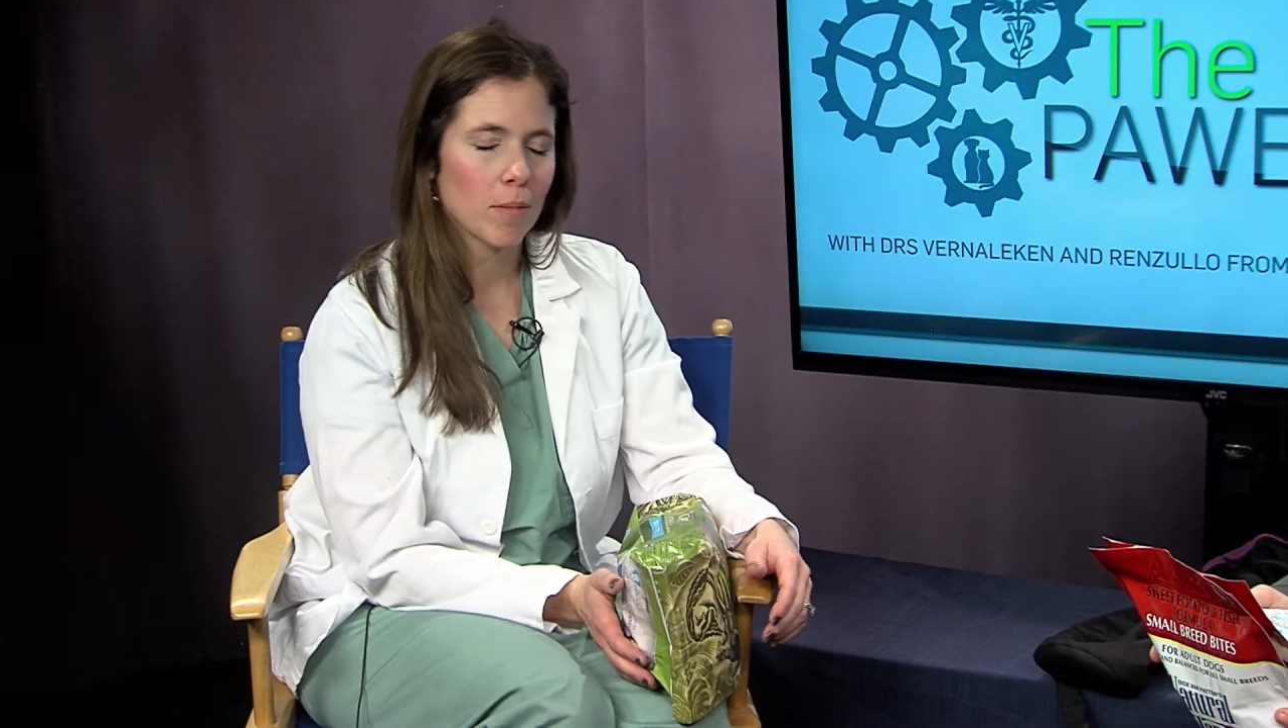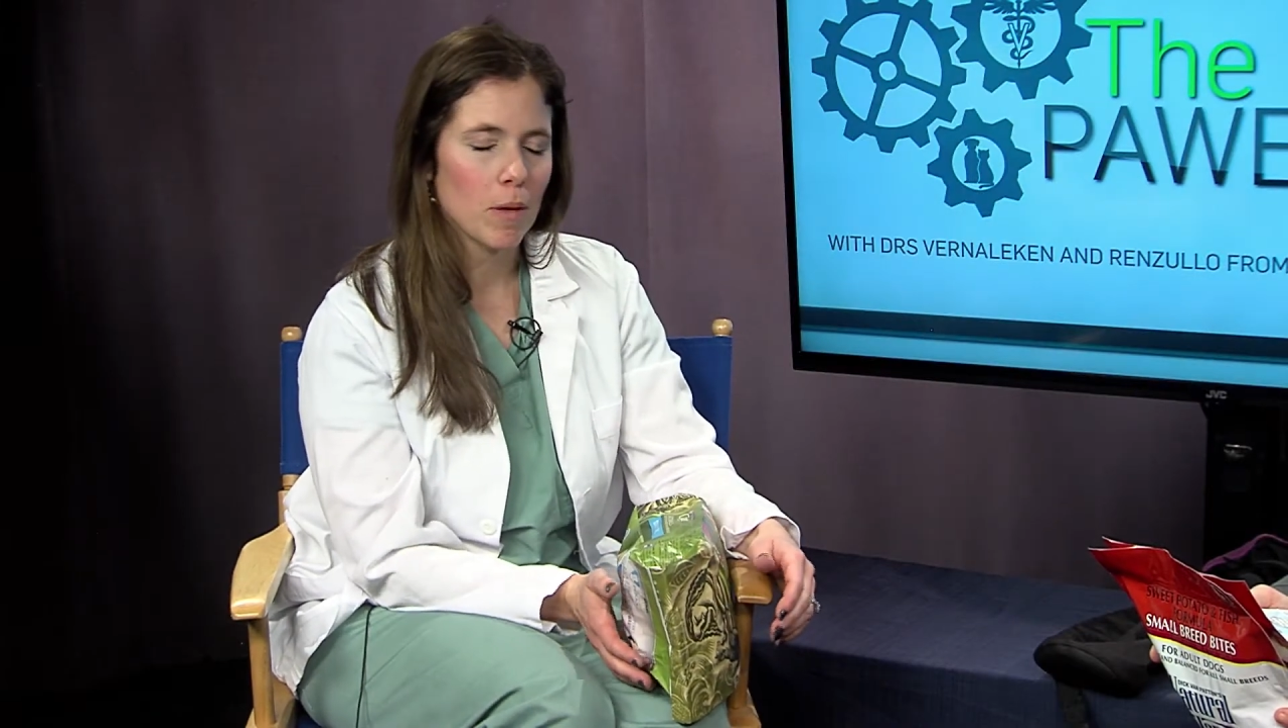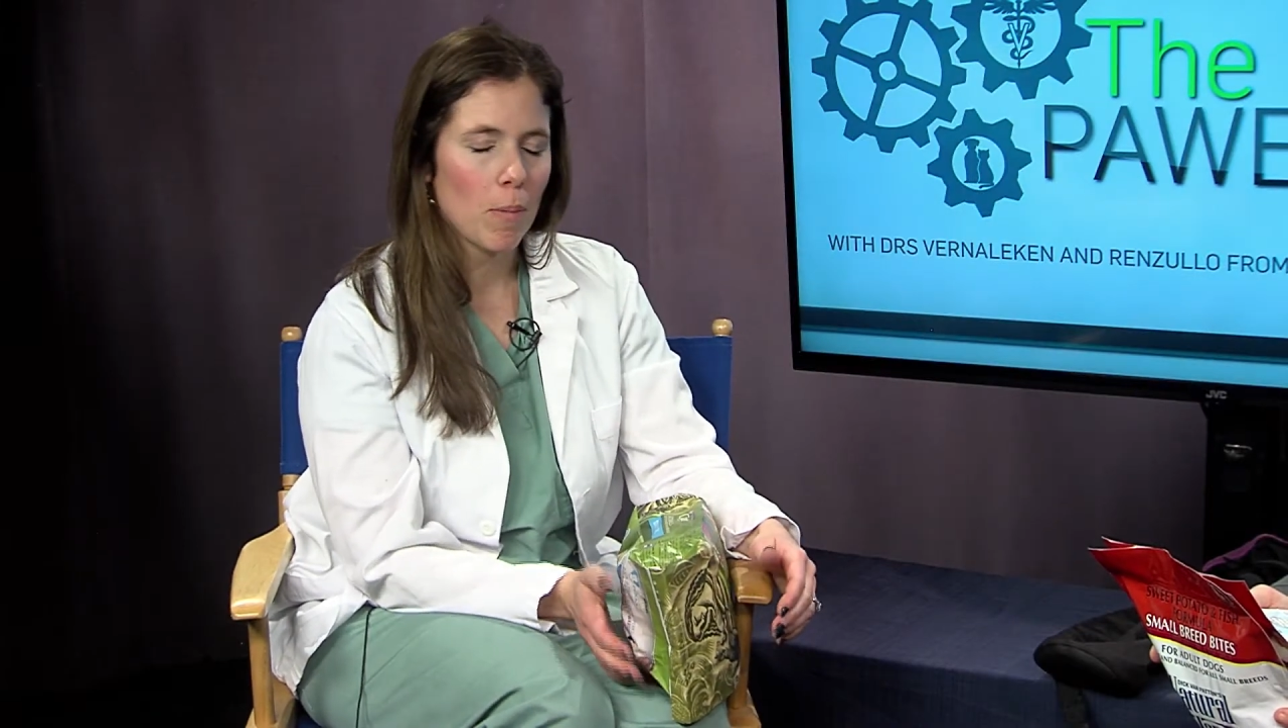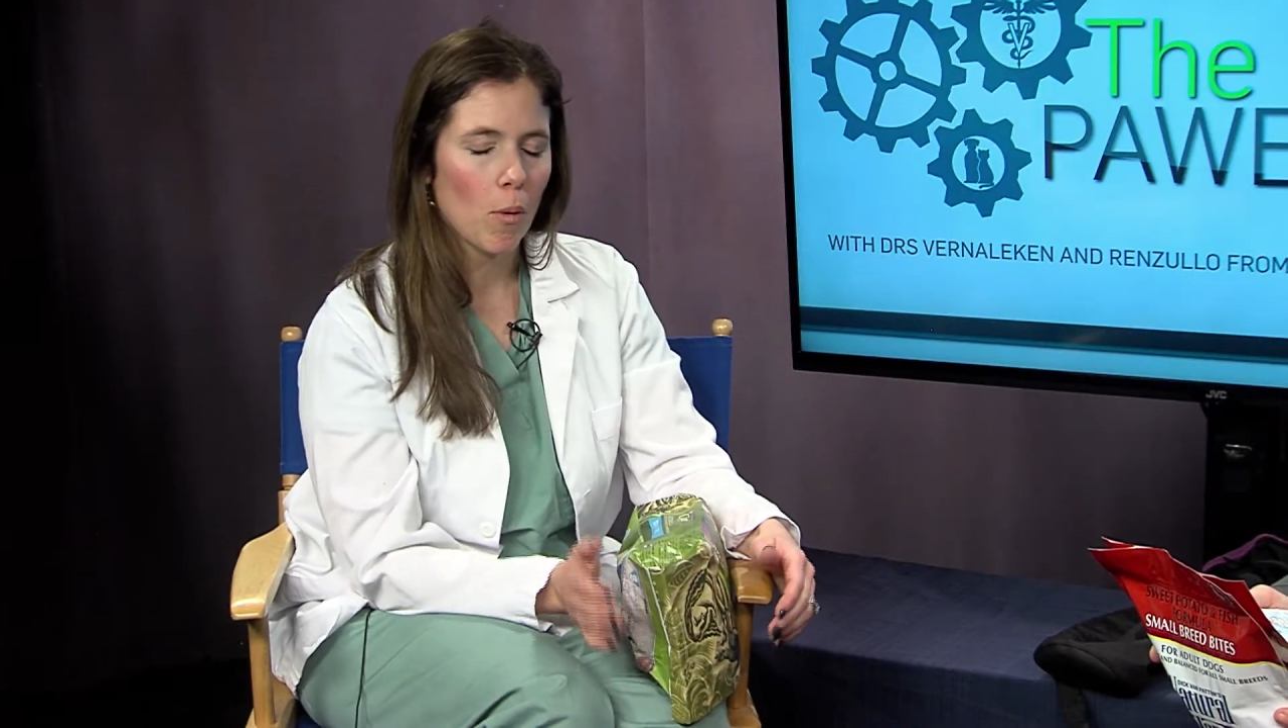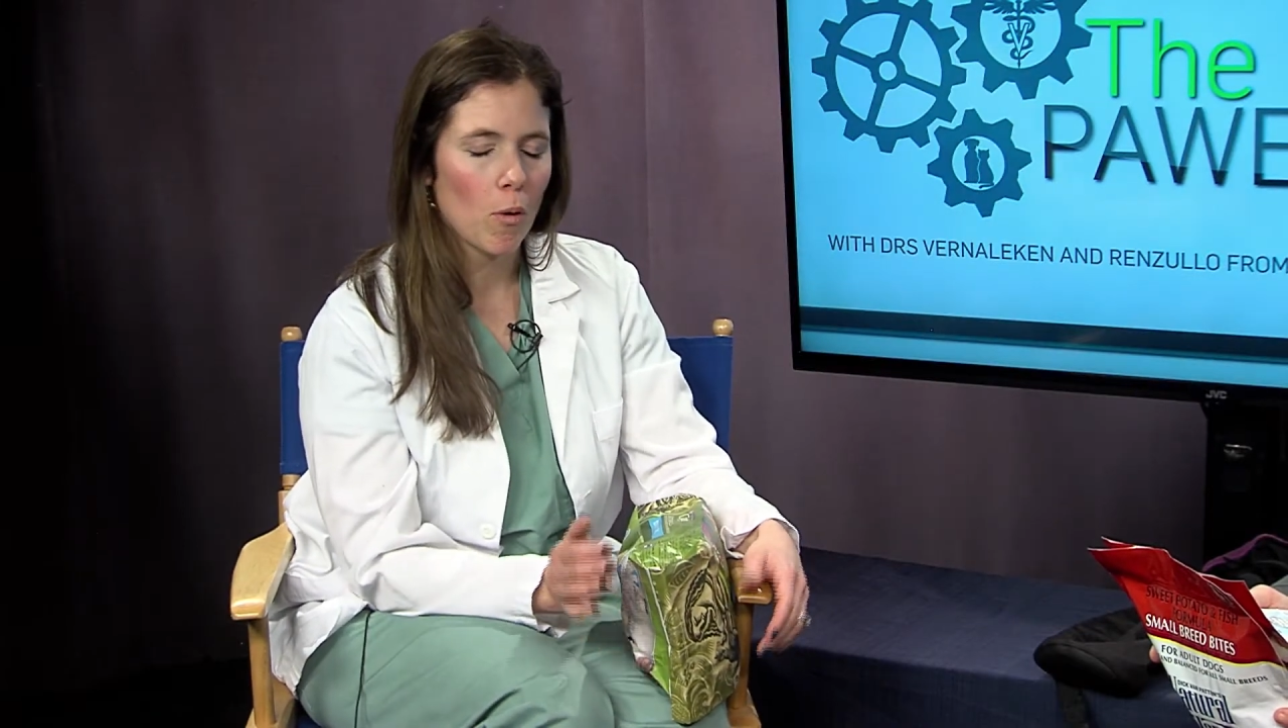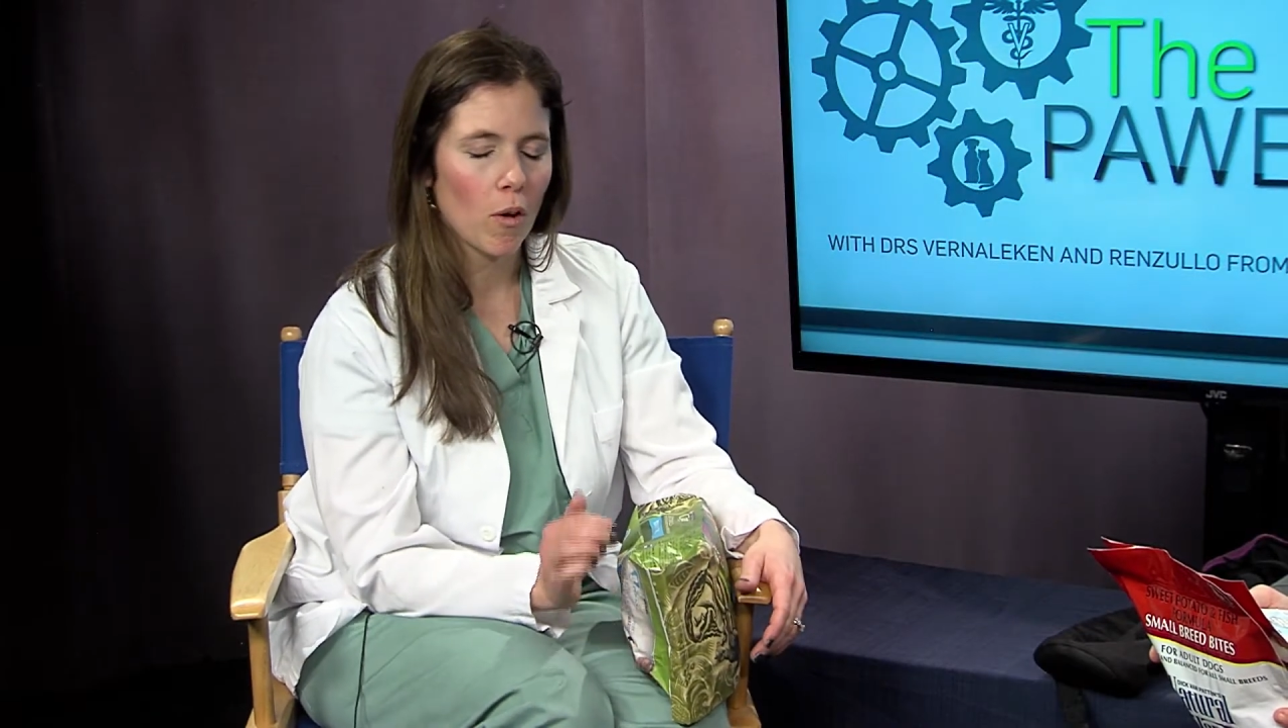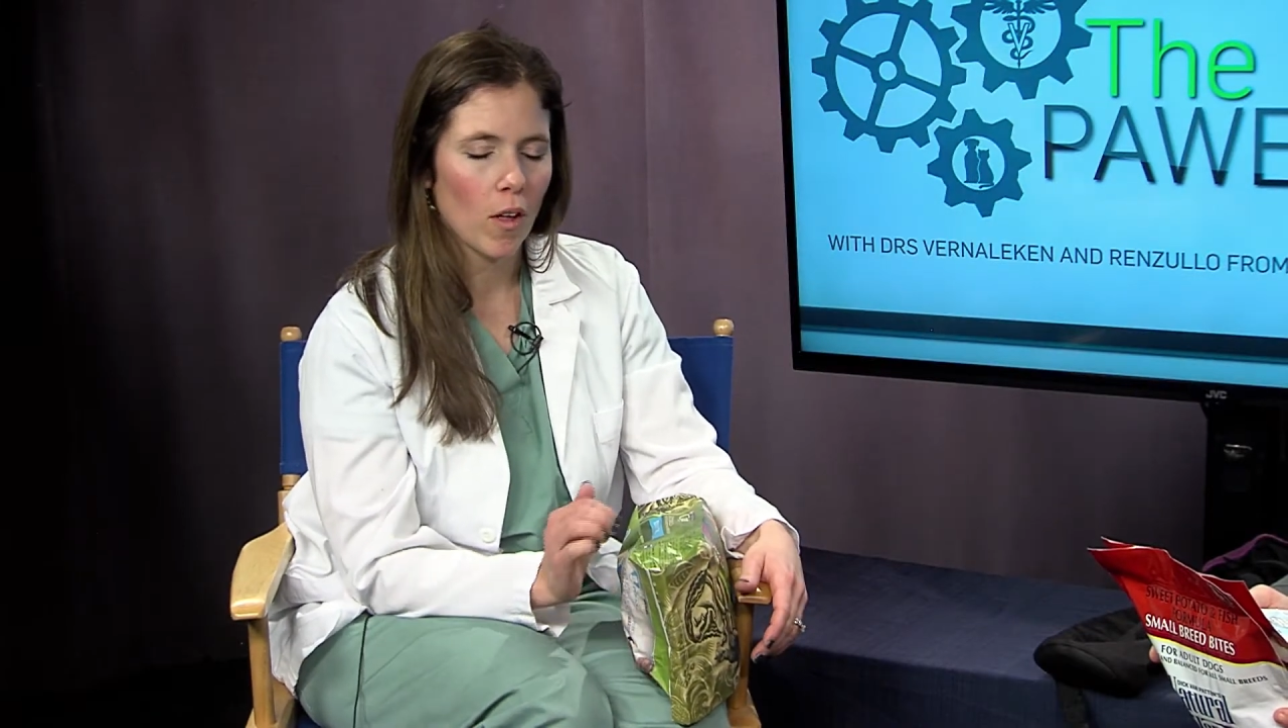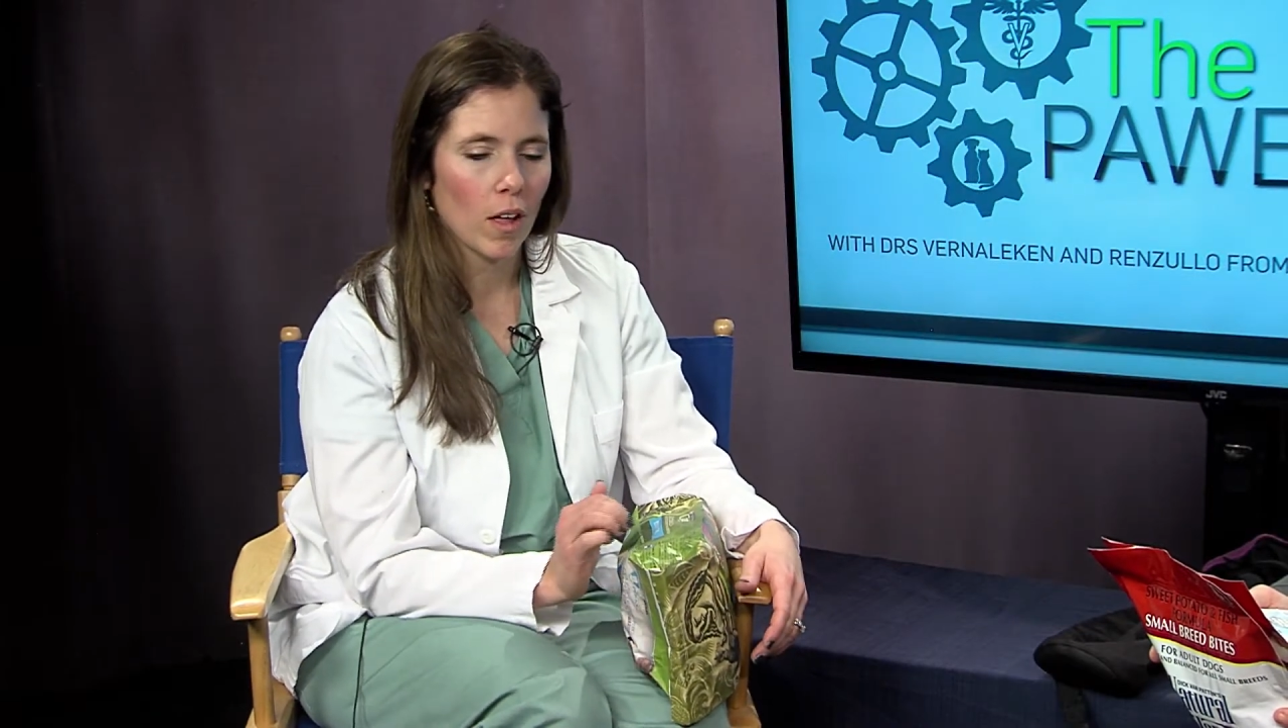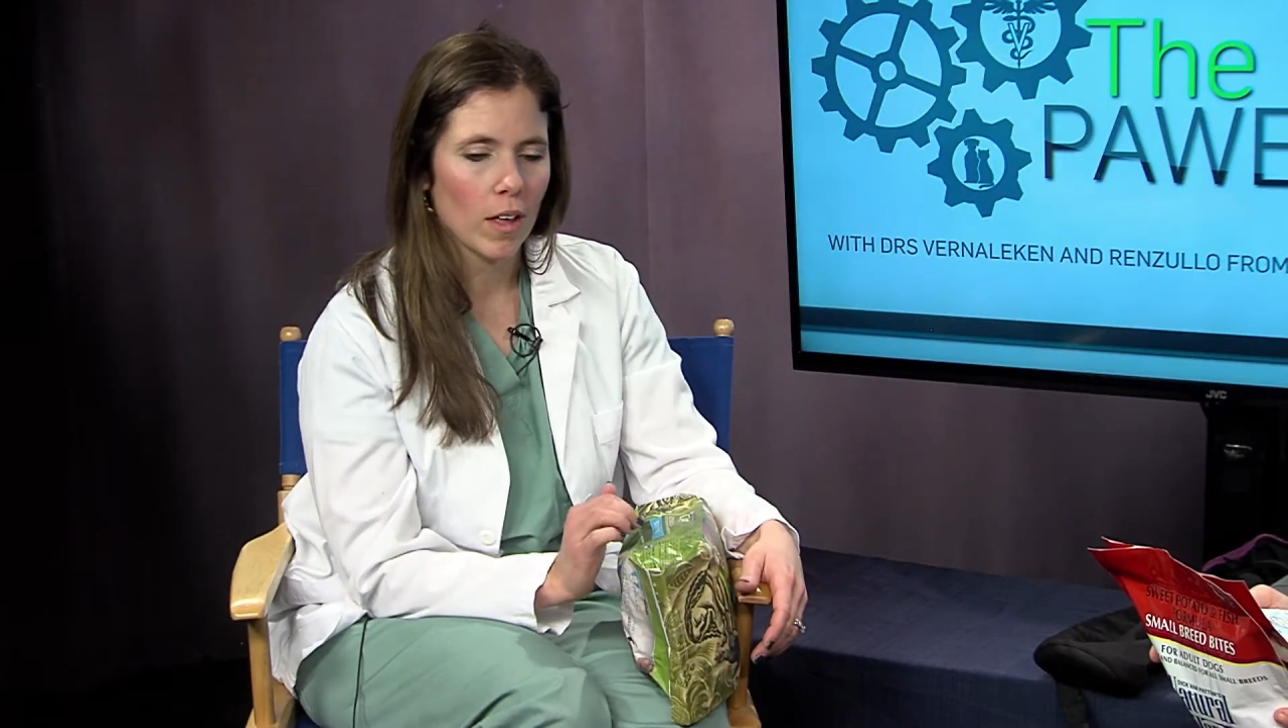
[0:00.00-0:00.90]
people,